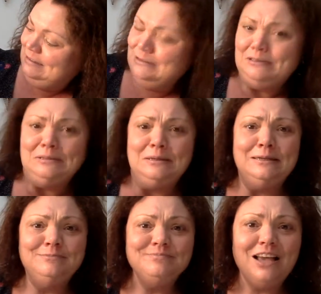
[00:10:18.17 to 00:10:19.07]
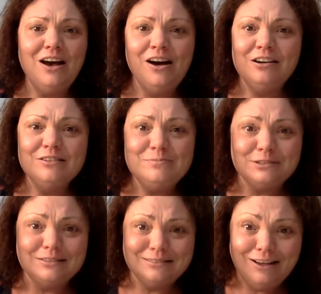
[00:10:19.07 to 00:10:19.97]

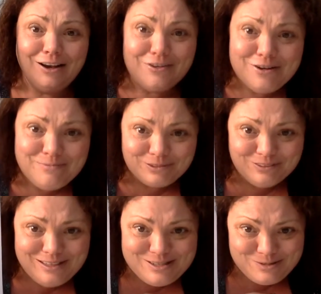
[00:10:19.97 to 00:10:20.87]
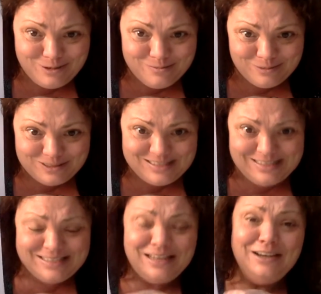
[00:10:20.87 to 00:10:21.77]
horrible swamp
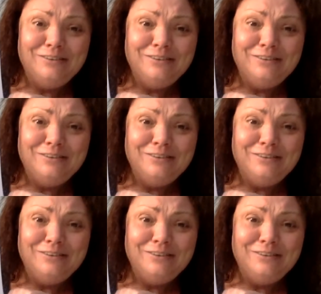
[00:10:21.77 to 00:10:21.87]
monsters.